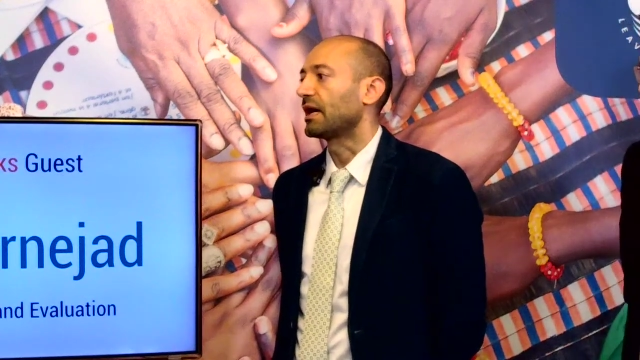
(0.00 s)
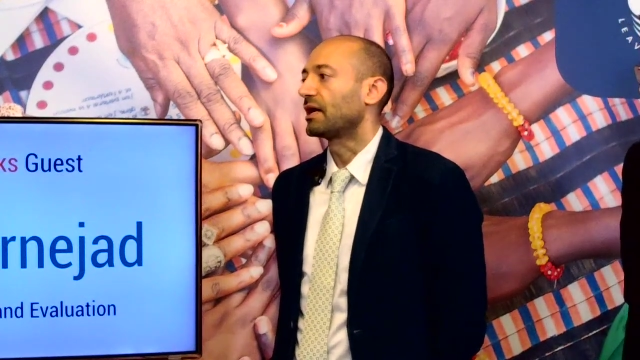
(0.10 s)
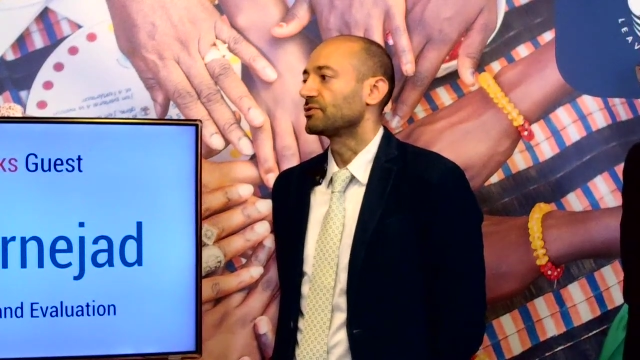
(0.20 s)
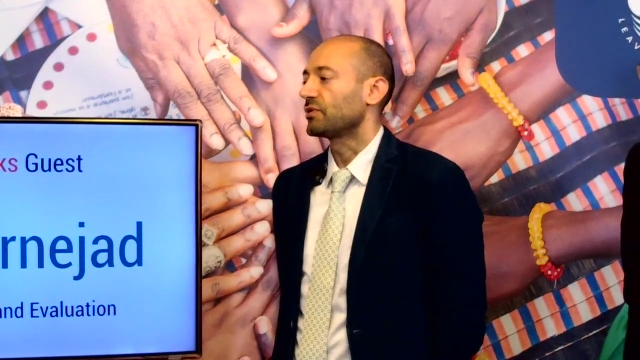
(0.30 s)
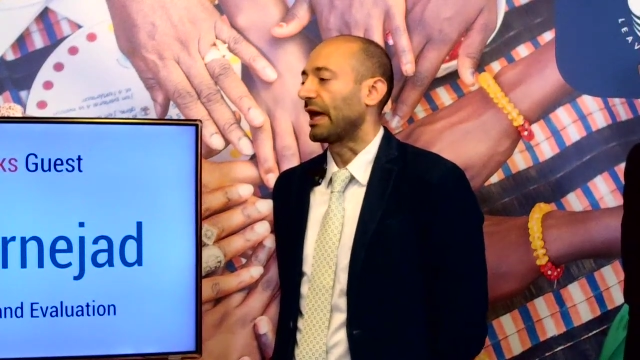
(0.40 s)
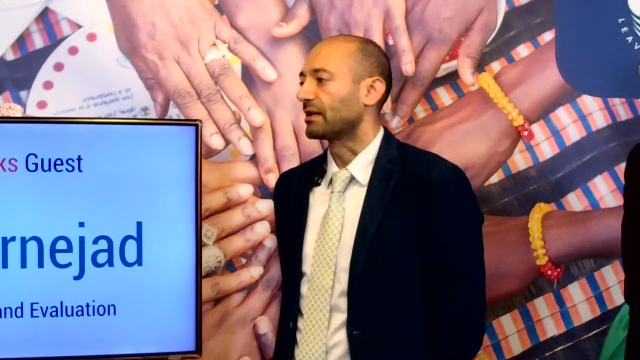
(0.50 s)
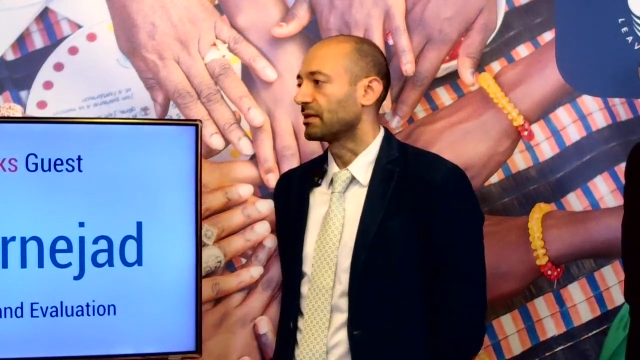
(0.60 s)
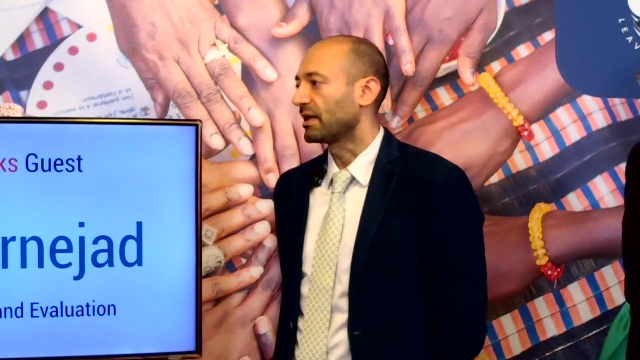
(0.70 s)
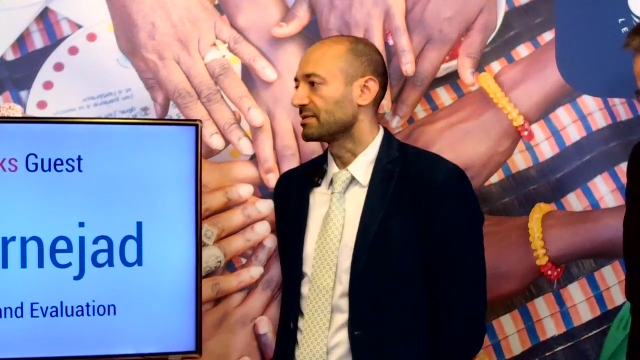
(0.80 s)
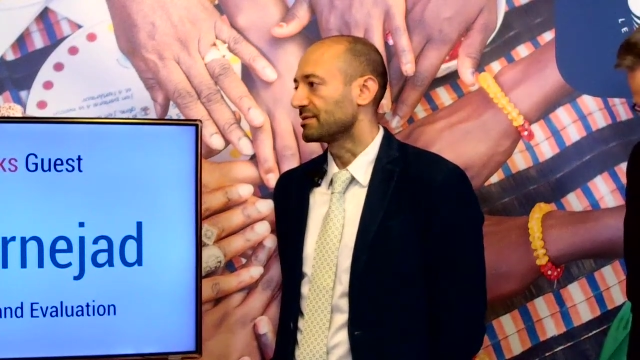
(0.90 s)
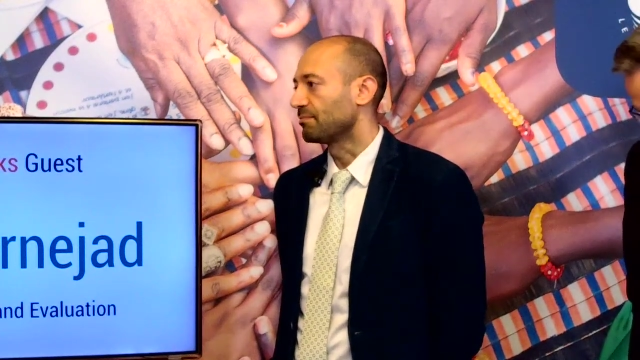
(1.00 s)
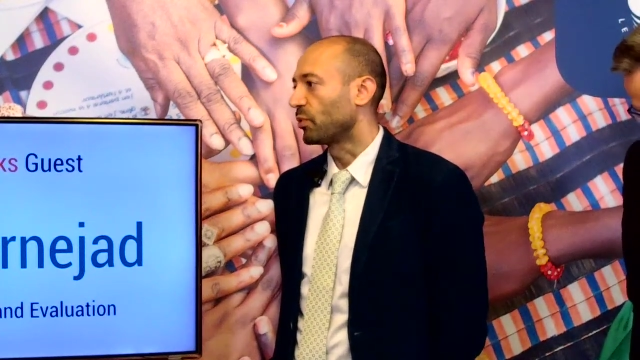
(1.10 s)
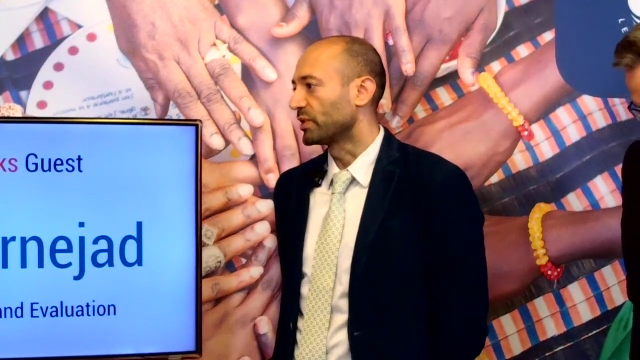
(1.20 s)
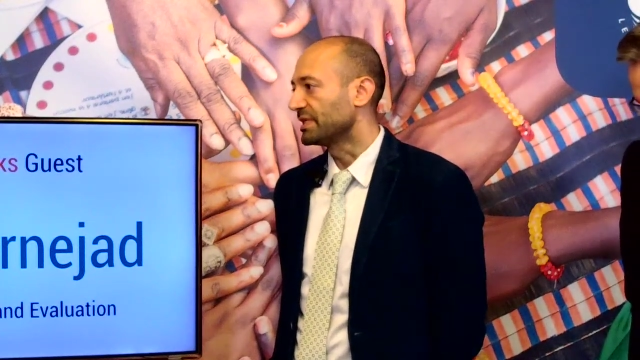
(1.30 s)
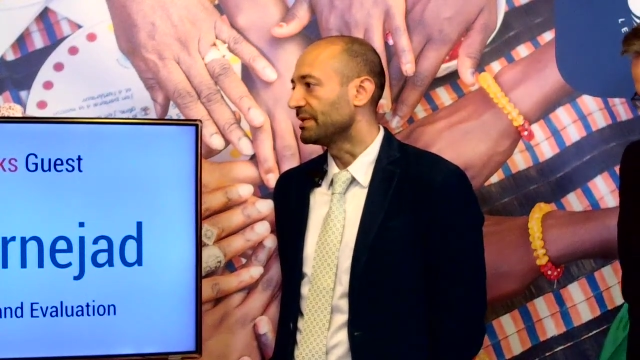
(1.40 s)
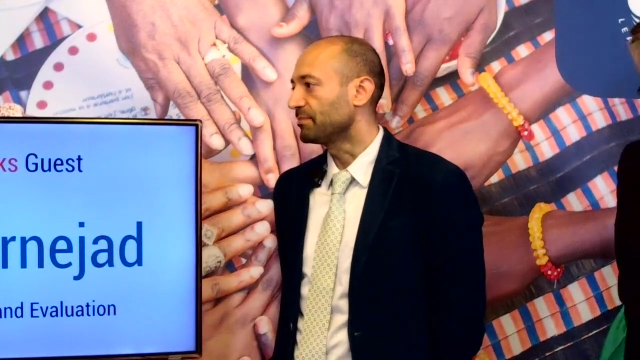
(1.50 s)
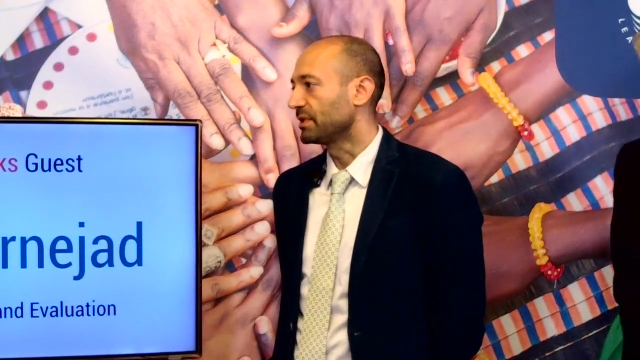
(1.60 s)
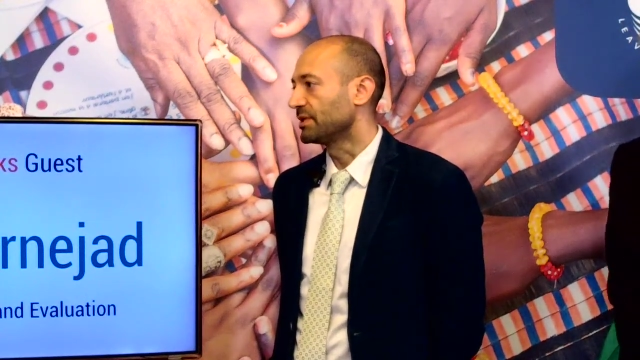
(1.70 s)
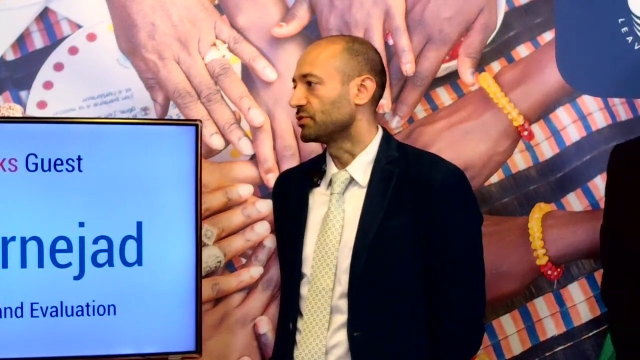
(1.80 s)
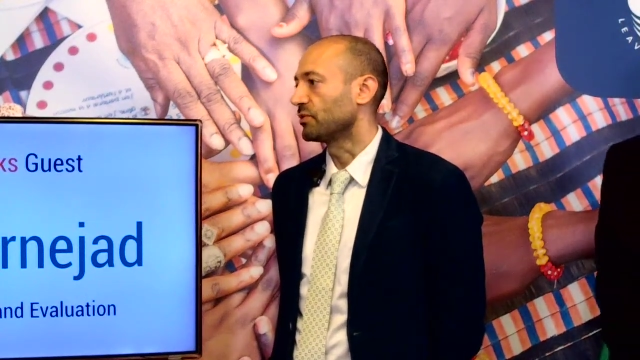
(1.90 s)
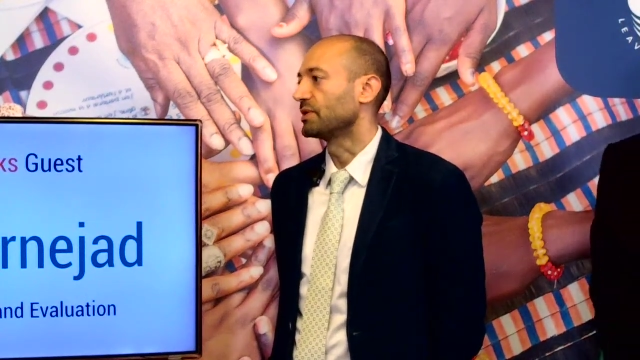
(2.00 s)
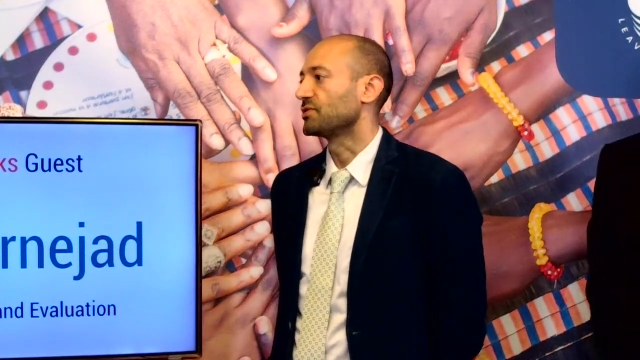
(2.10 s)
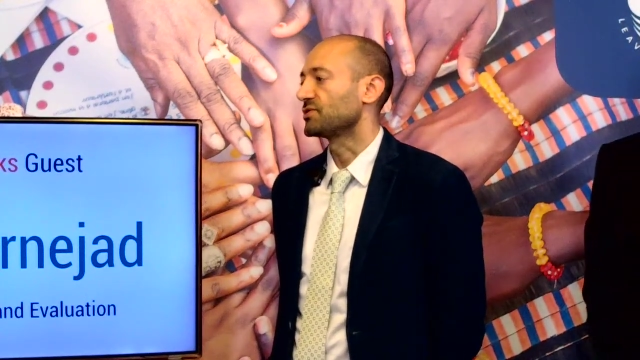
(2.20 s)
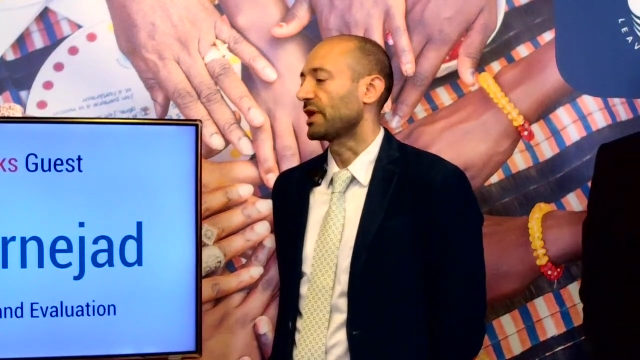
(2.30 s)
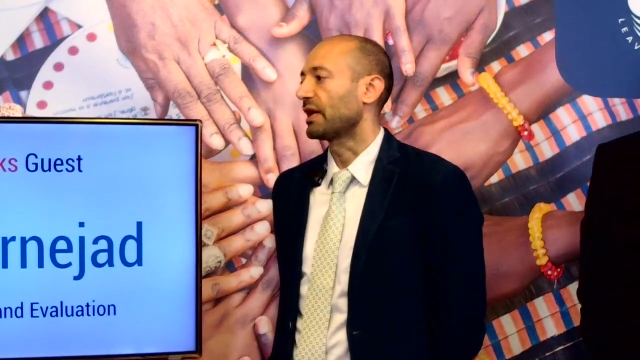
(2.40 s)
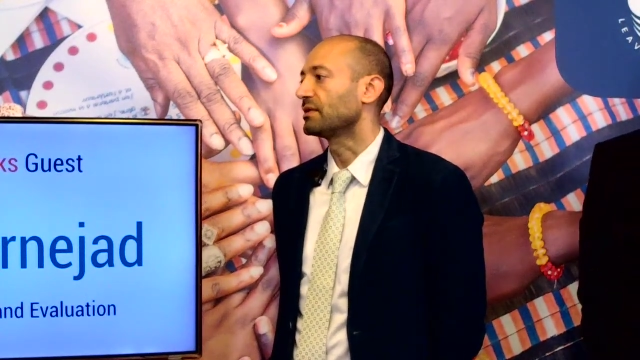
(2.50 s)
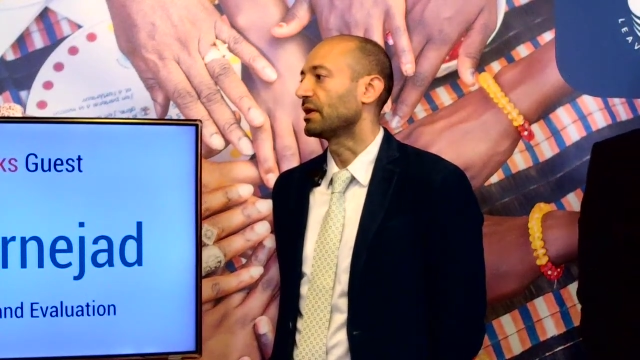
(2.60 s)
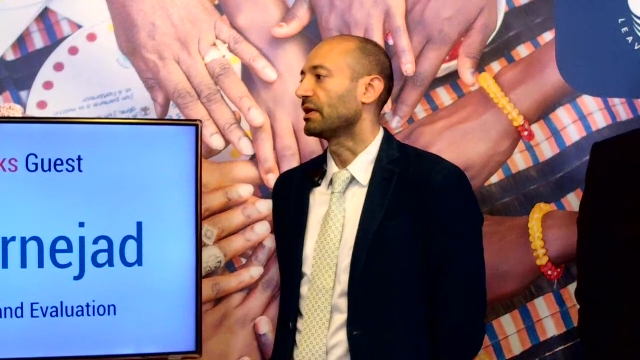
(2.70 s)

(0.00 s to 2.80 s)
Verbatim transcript: how to analyze them more deeply to understand